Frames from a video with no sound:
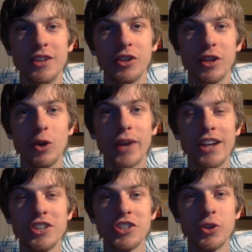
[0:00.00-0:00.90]
The
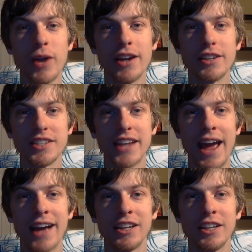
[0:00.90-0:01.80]
location they're at is
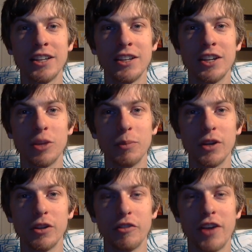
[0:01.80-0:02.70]
Kakin in the
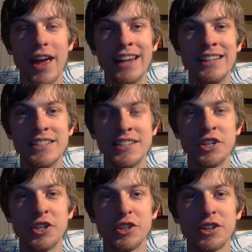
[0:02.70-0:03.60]
middle of the
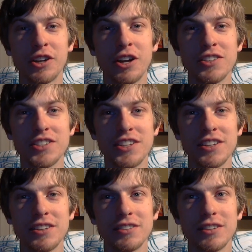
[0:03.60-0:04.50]
Aezion continent,